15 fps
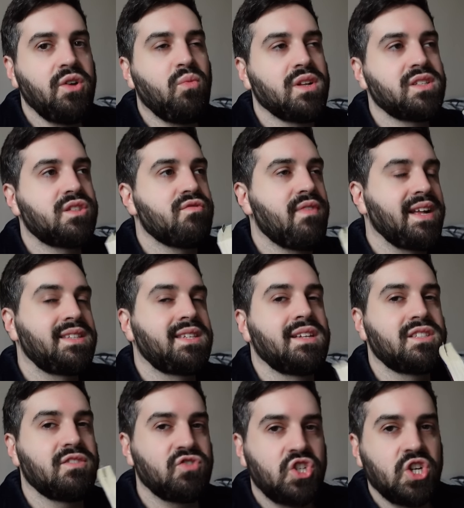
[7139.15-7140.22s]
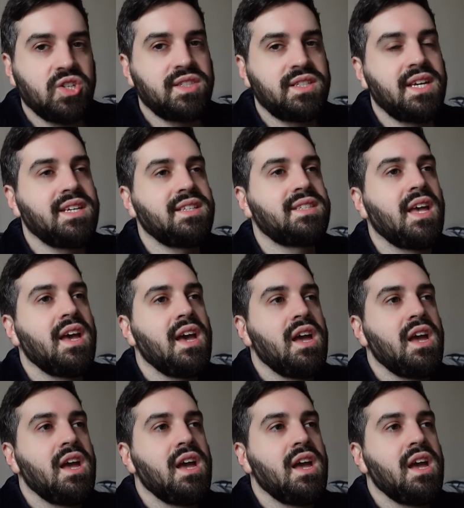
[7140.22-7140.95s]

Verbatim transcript: What's the right sense of justice?